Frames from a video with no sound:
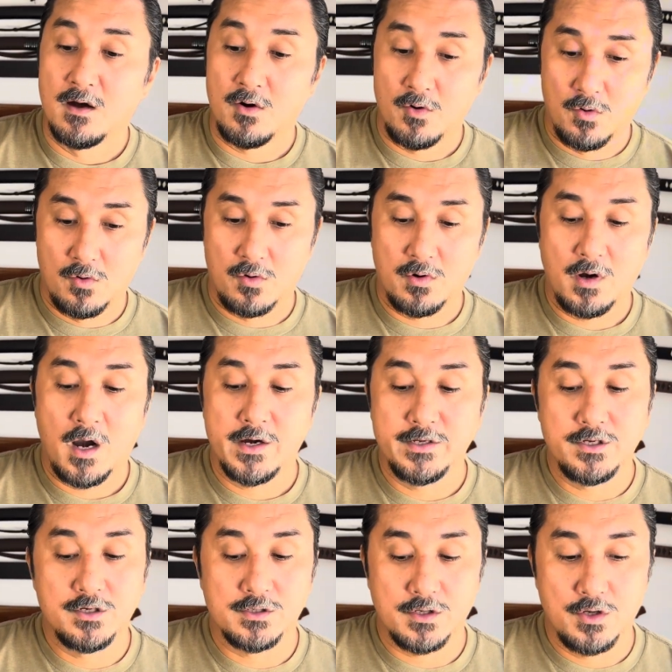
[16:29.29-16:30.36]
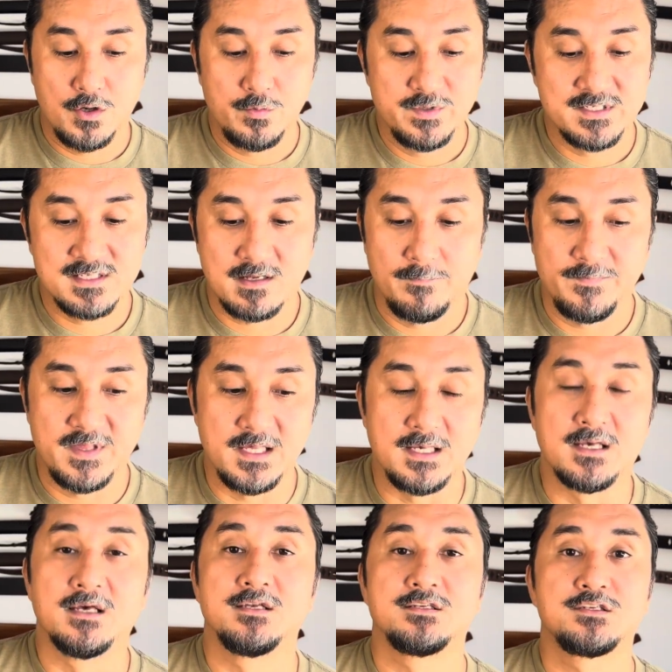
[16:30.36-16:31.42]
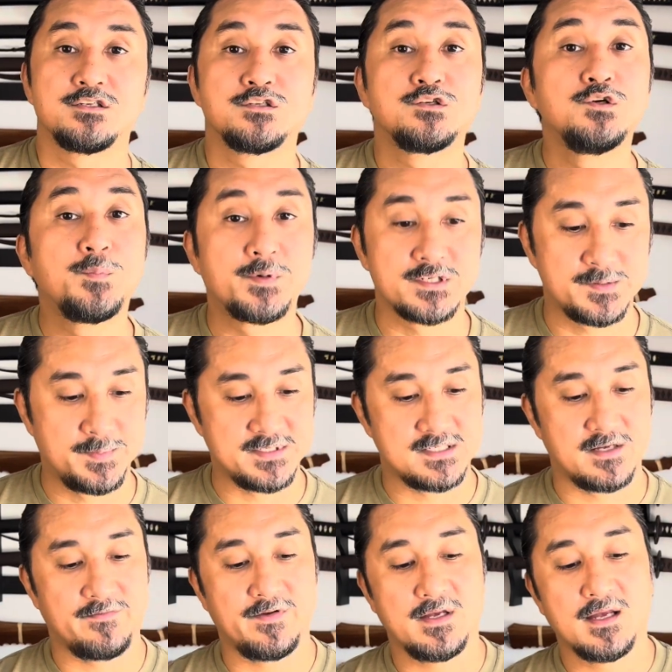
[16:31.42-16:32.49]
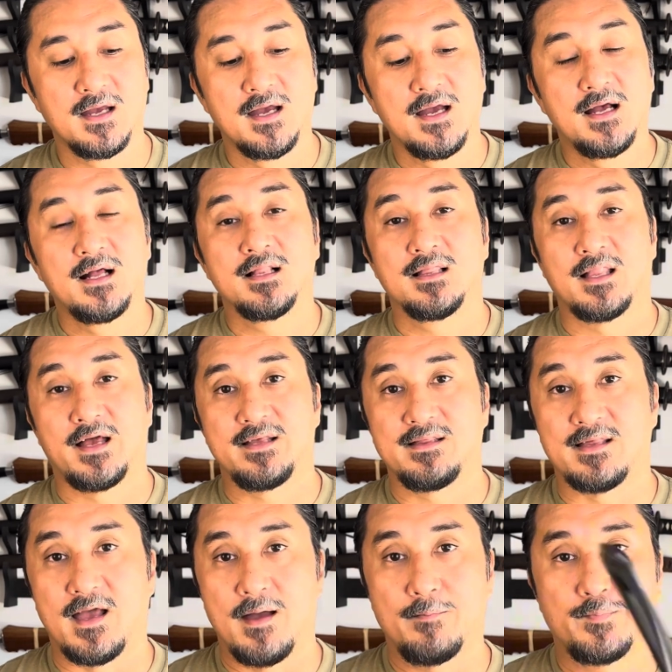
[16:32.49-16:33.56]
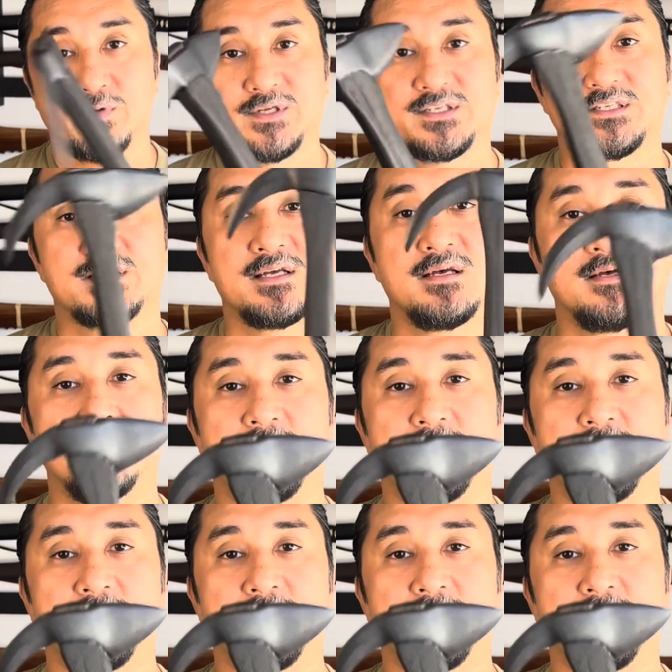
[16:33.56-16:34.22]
Or are you going to go with something super specific like the Empress?